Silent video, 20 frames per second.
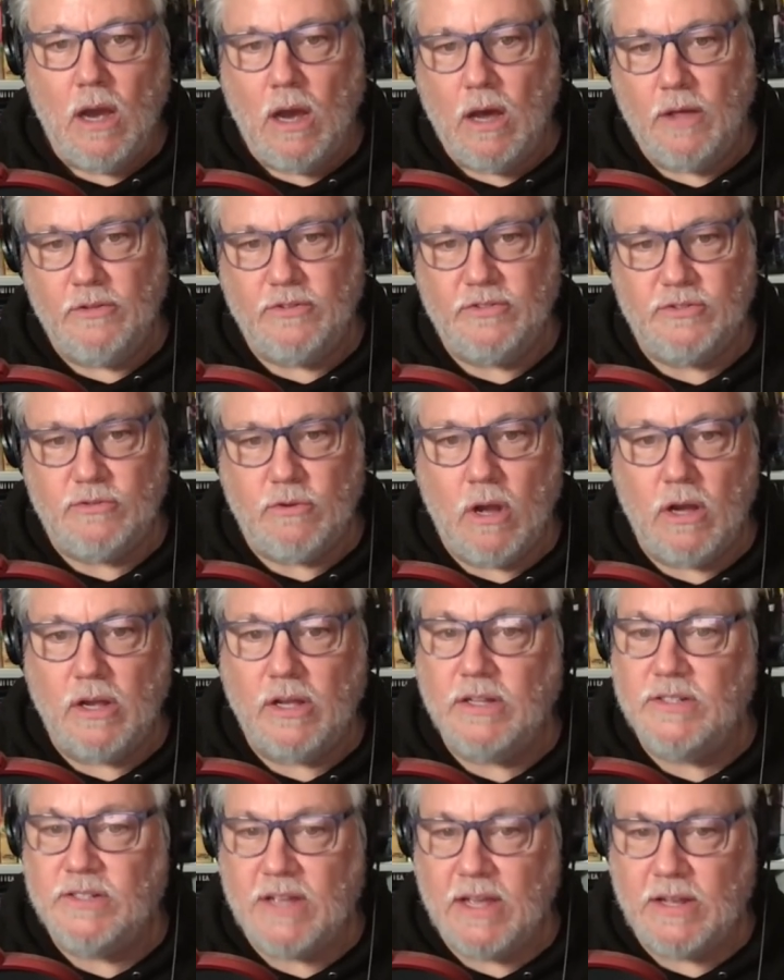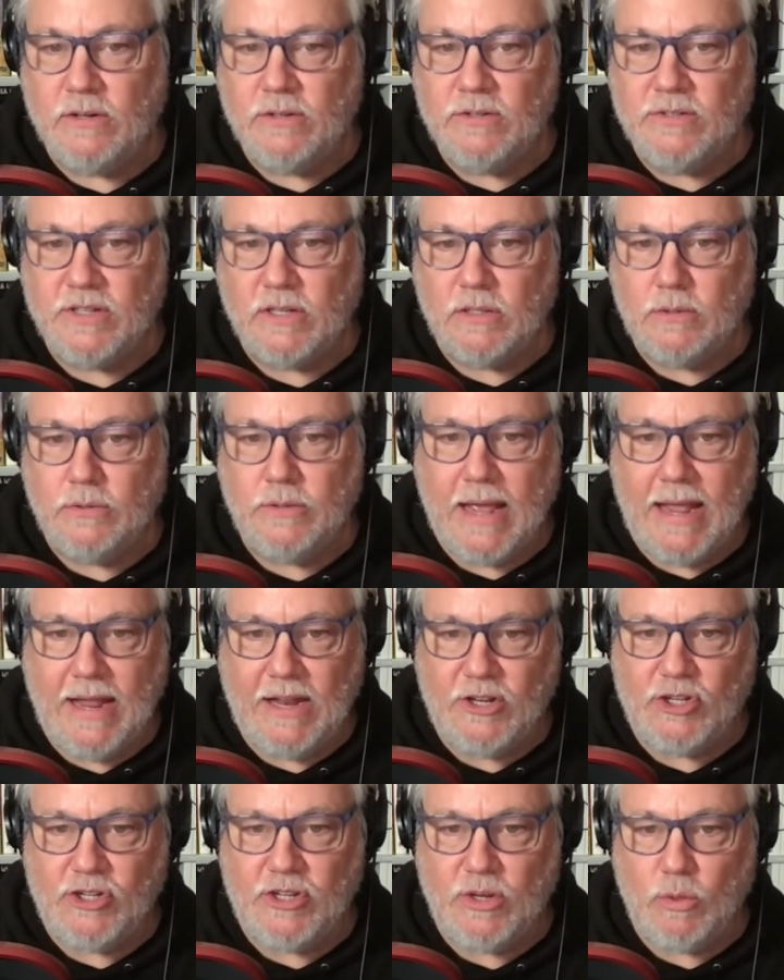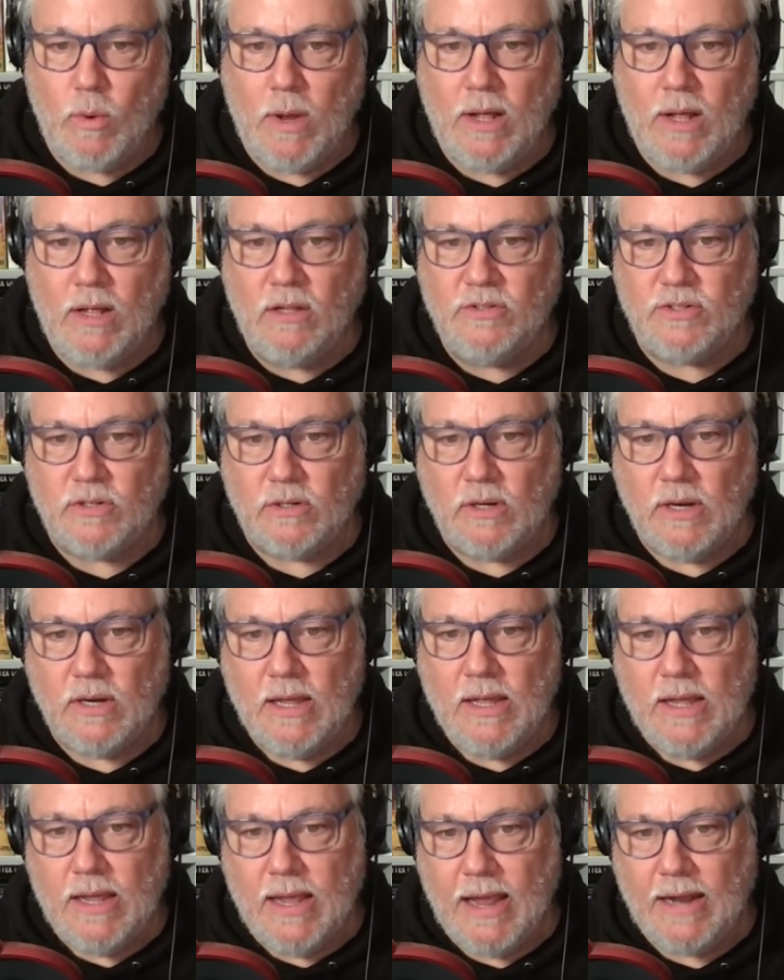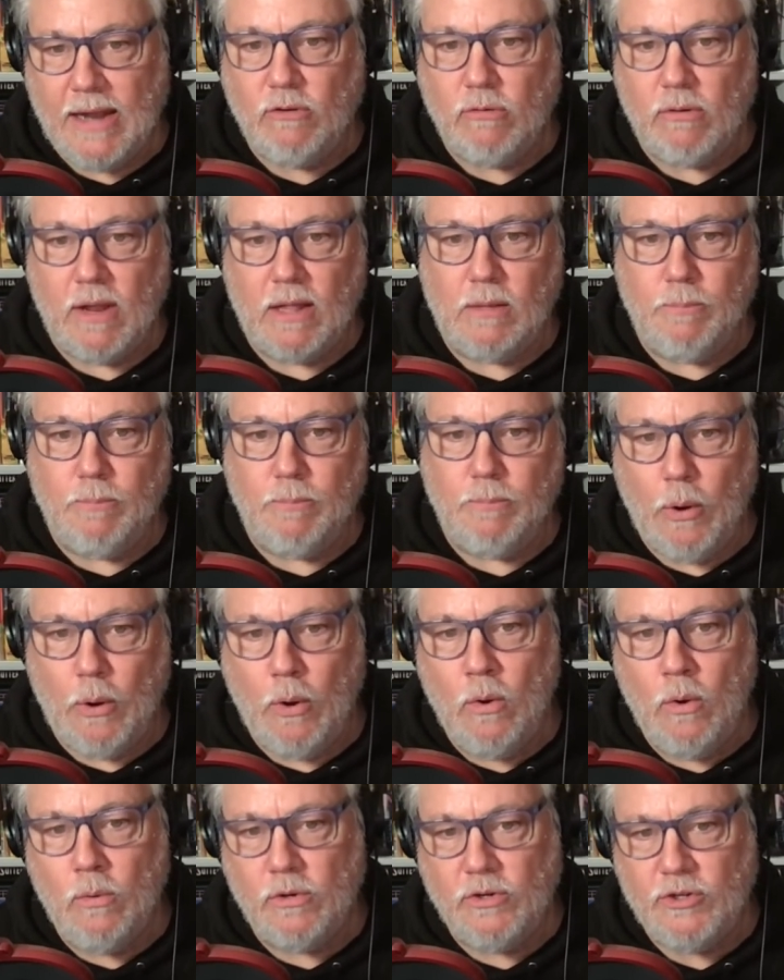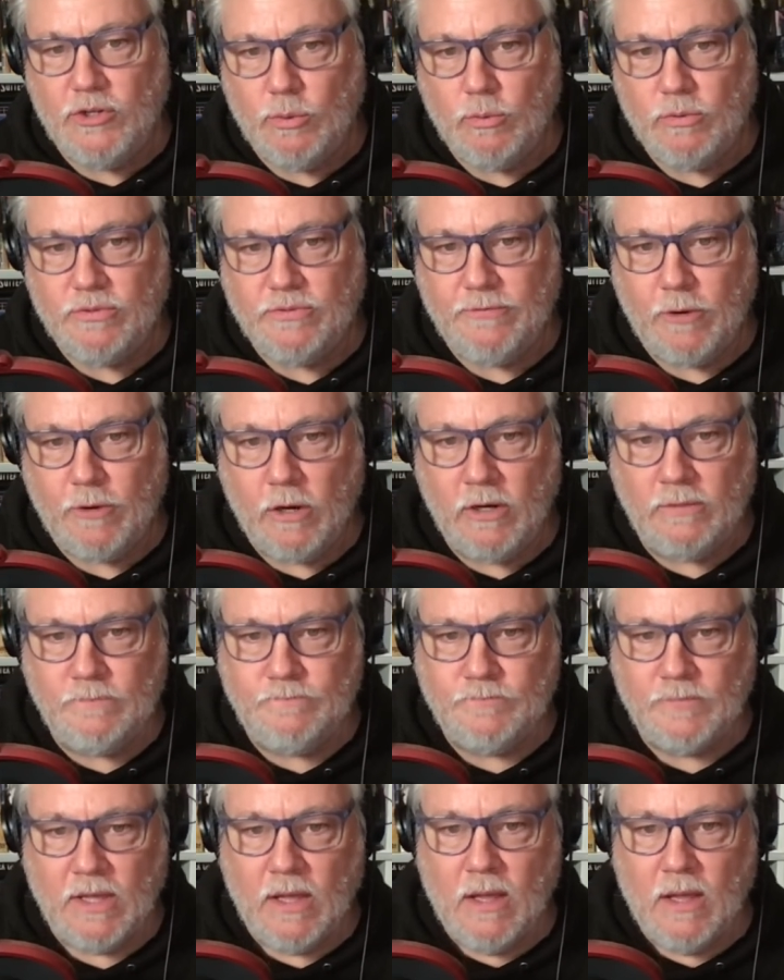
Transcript: Other strong contenders include H.G. Wells or Edgar Allan Poe or Jules Verne.